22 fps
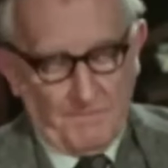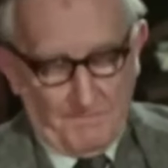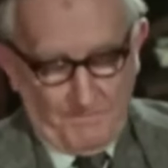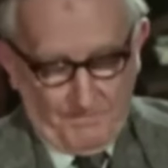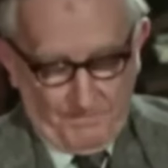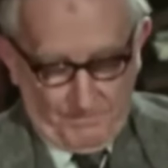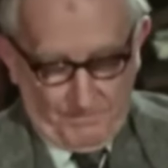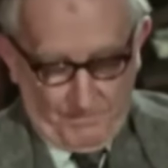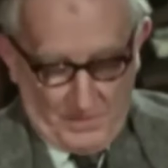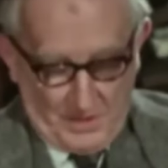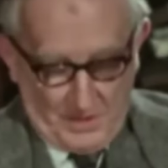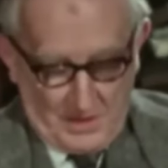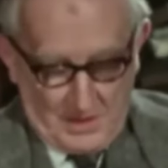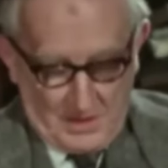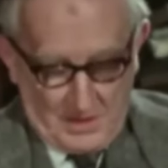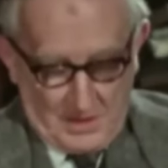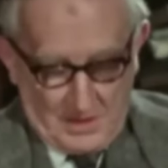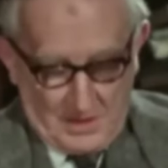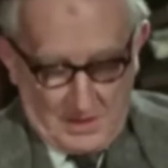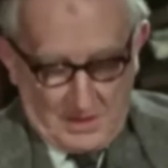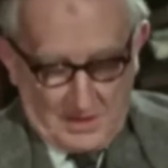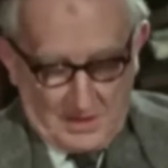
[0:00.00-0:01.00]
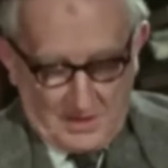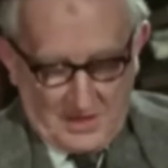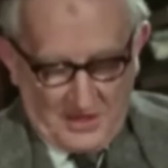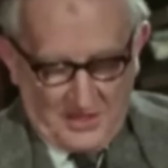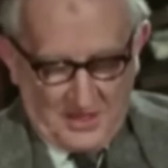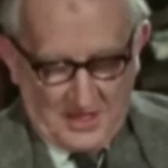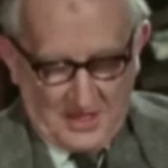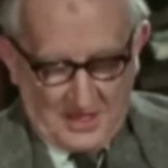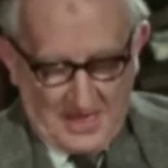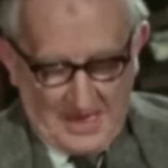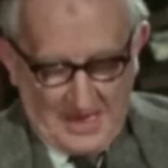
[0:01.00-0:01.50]
you enjoyed it as much as
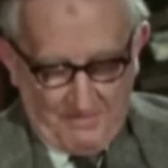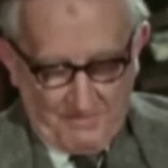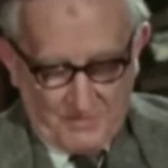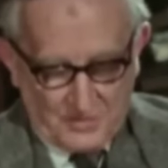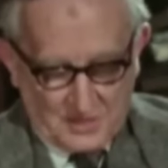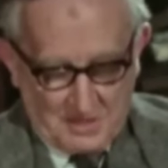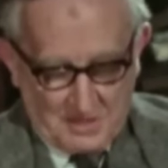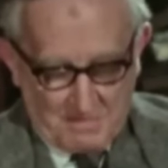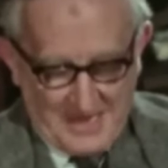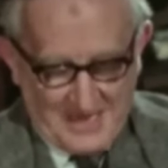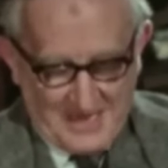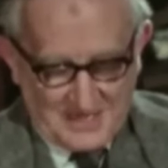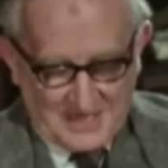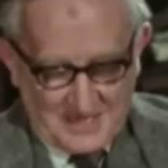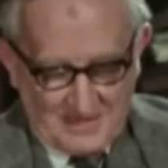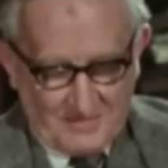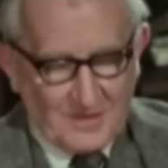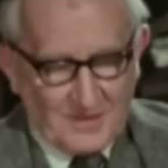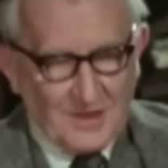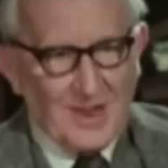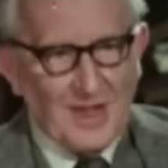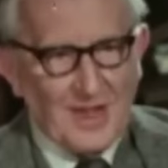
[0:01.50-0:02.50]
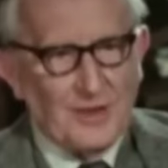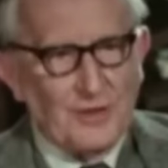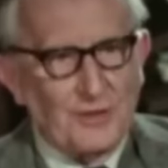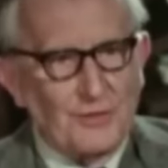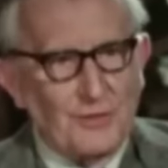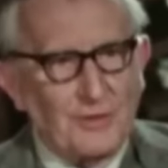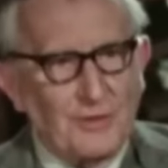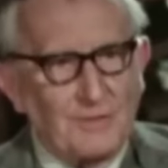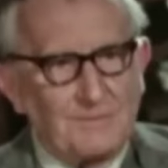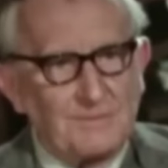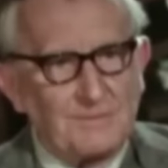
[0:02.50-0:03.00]
I did. If you
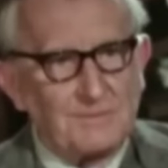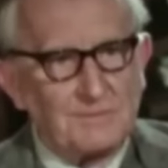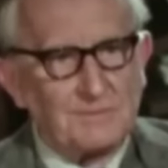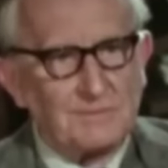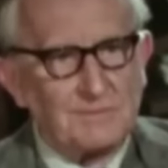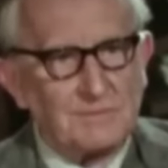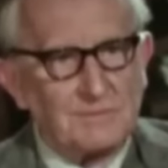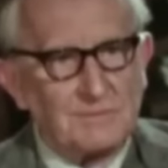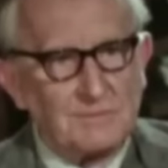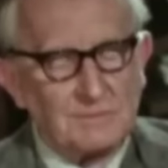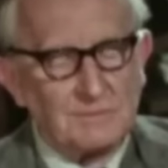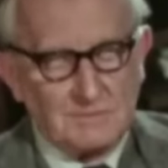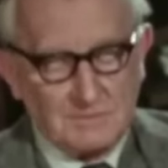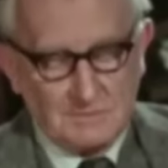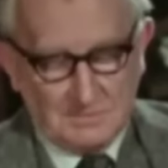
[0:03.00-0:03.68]
found the best,